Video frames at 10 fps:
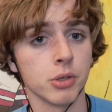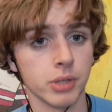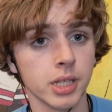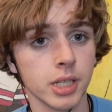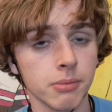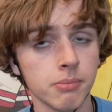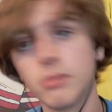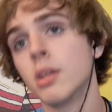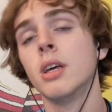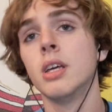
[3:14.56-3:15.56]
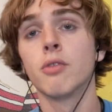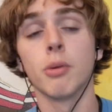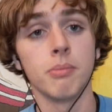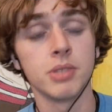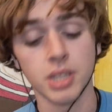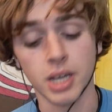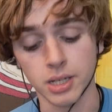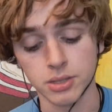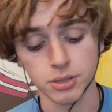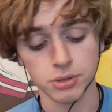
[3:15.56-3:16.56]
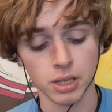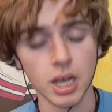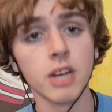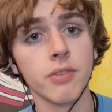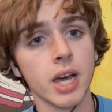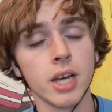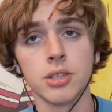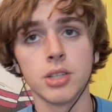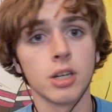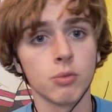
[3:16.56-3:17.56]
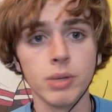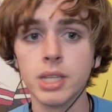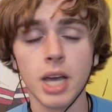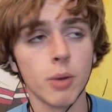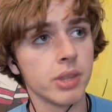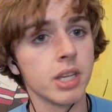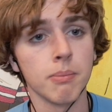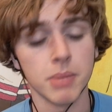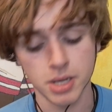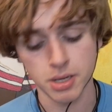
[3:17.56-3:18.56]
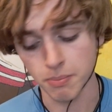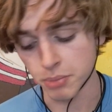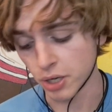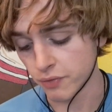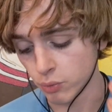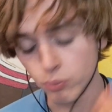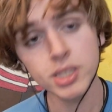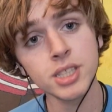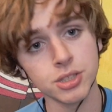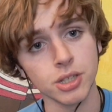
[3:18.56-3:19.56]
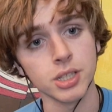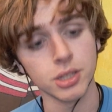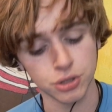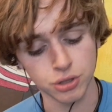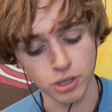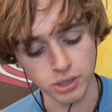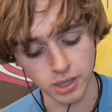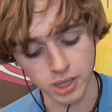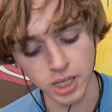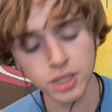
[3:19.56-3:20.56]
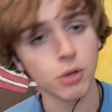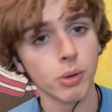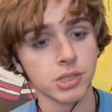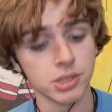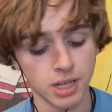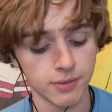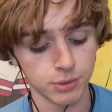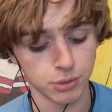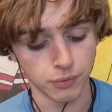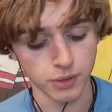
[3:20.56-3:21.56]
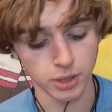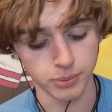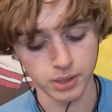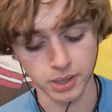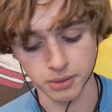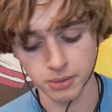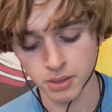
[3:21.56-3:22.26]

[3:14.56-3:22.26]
going to get from science, and there's a lot of that, and you got to read that within a minute. But if you really study the chart, a lot of the questions afterwards will follow it. Like